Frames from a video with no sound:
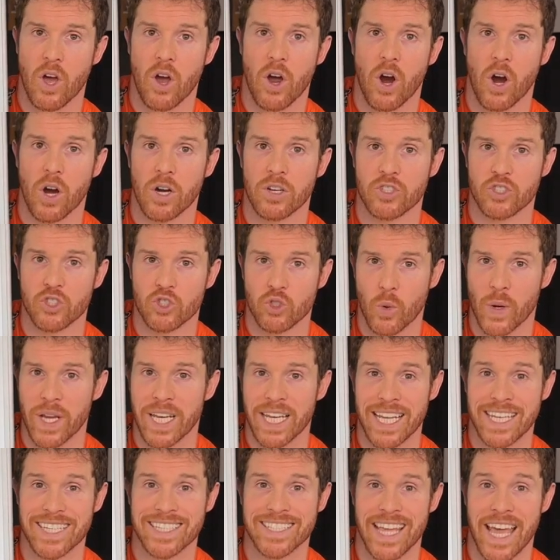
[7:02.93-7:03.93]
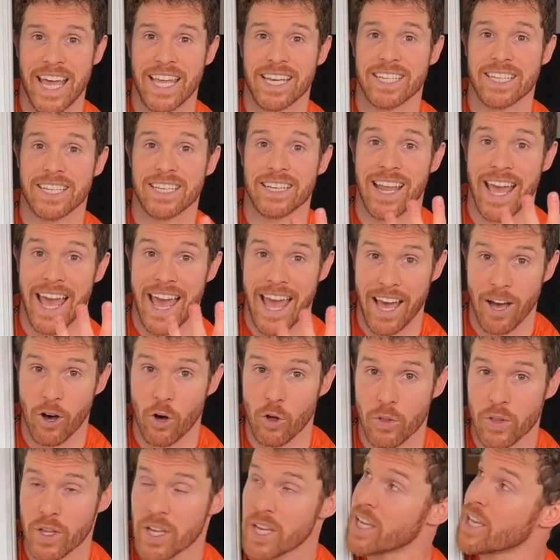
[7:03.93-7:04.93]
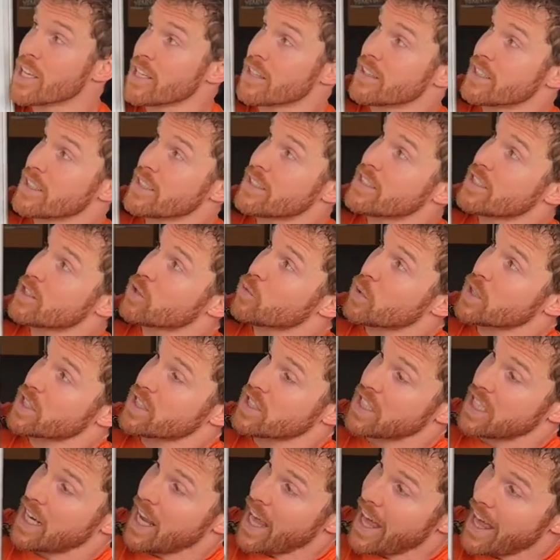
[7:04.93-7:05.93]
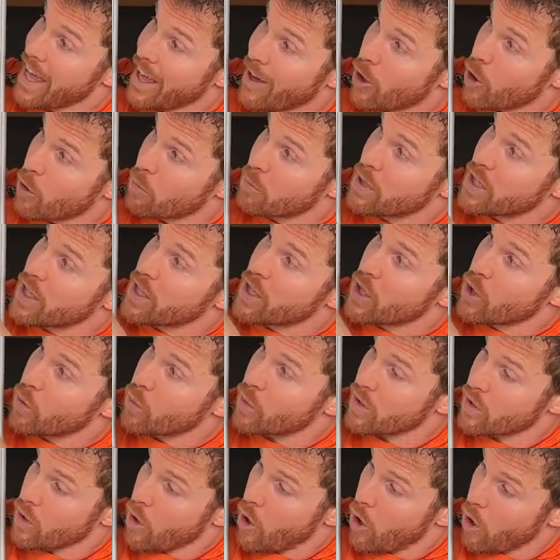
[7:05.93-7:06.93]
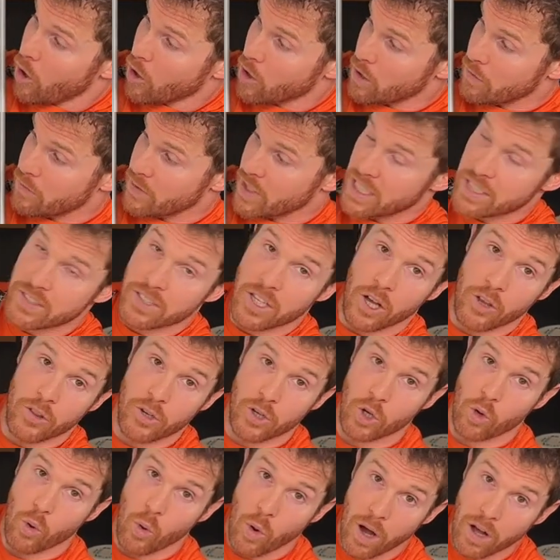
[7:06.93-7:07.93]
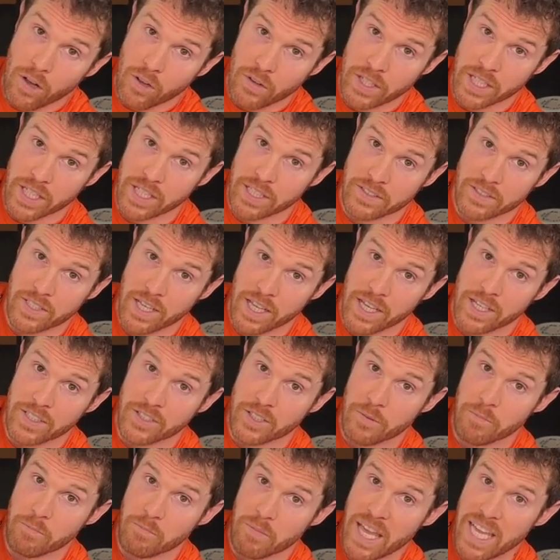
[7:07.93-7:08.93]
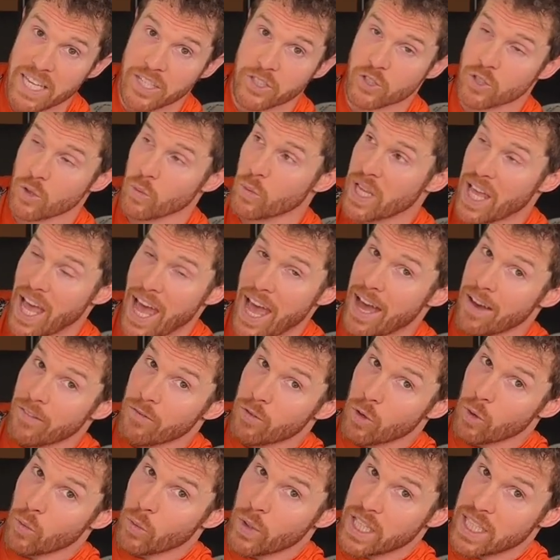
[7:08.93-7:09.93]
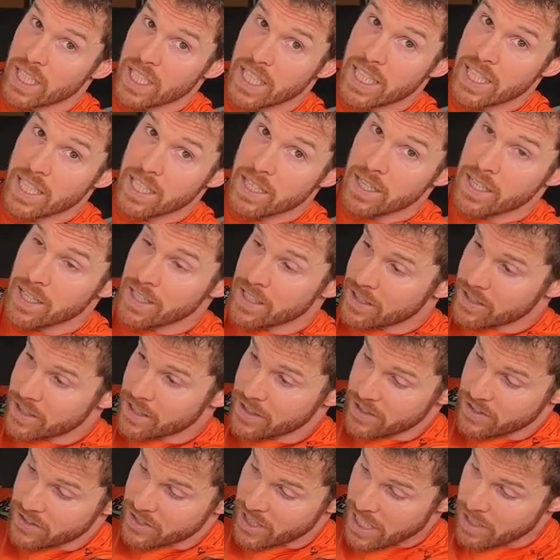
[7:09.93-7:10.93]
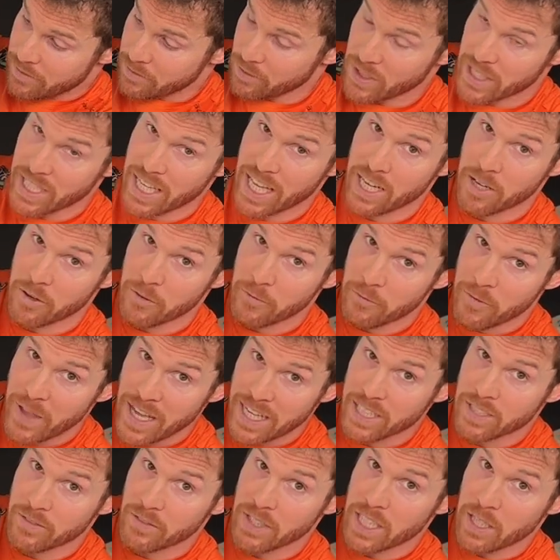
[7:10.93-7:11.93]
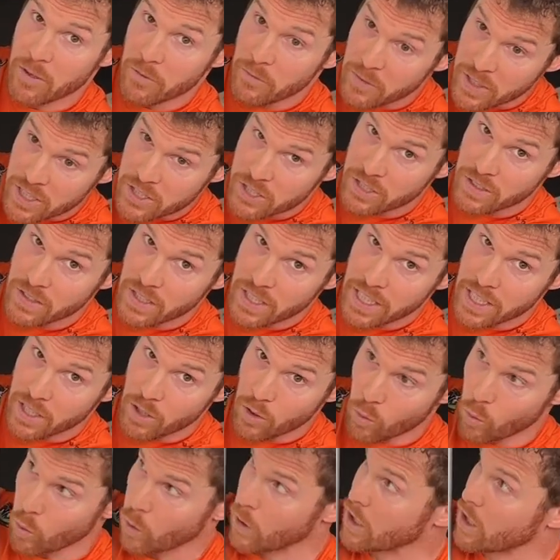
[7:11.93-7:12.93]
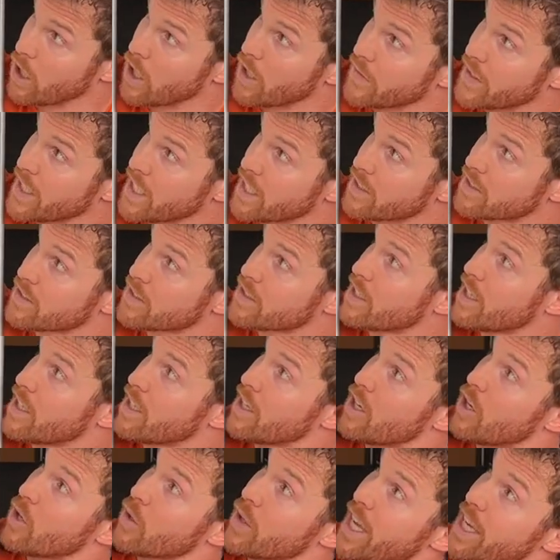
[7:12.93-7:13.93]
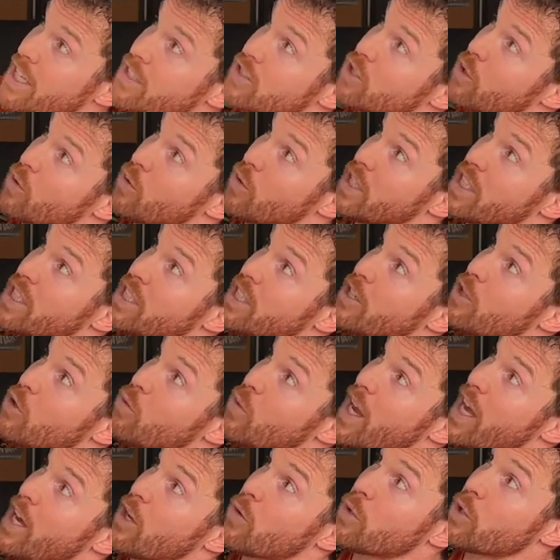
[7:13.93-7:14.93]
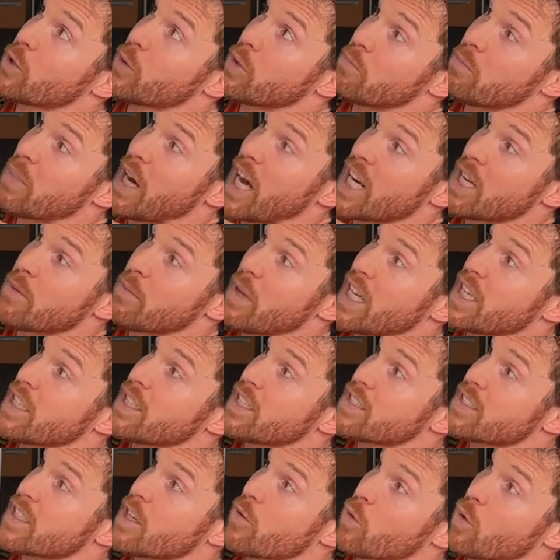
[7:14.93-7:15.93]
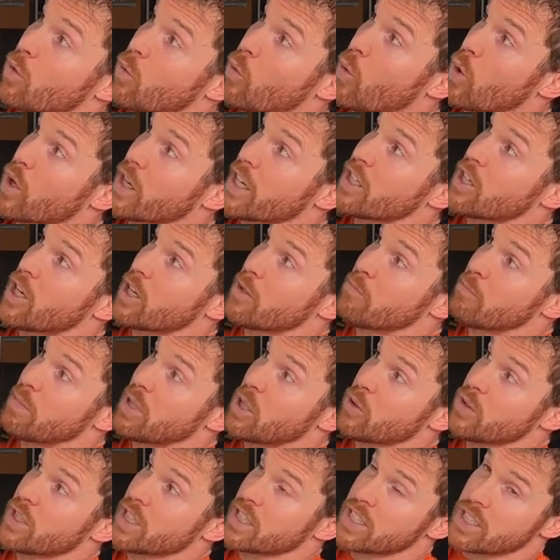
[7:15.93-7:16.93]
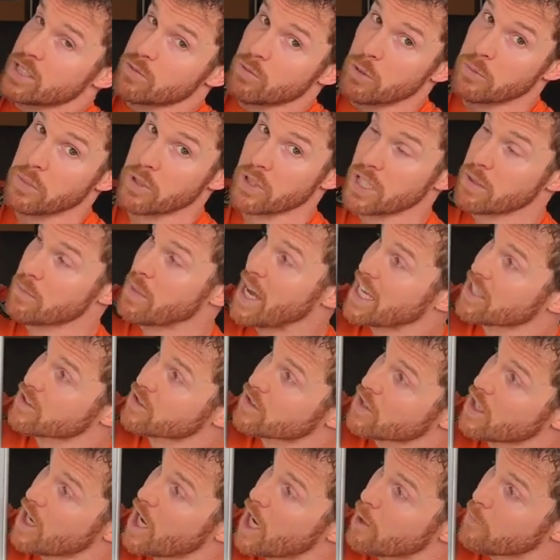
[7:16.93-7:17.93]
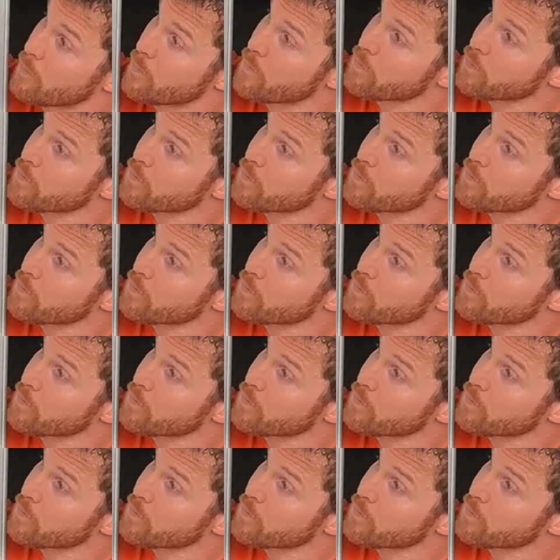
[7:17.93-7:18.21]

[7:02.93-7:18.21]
our joint and tendon health. This is what's going to help with all of these other qualities to make sure we have what we need to safely and effectively and efficiently work on these. Okay, so year round we're doing body maintenance and we're working on building this Mobility Master up.